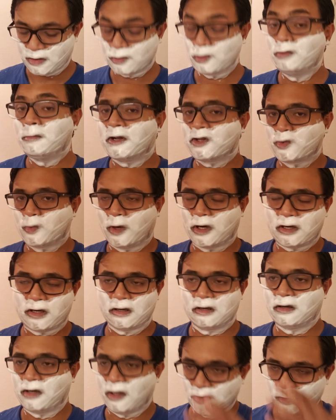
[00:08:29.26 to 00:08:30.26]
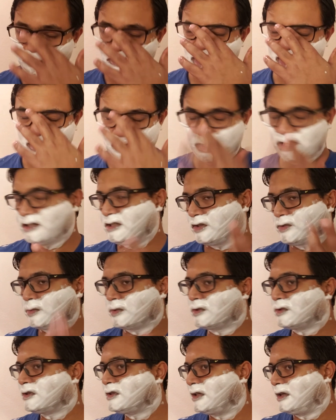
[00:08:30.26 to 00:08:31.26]
too much water now, but I just
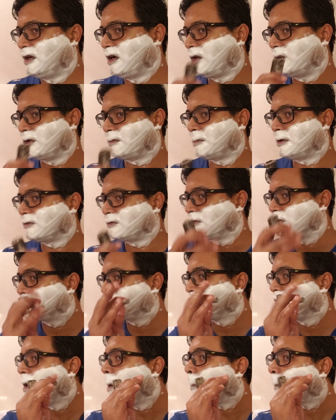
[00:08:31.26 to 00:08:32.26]
want to see how it performs.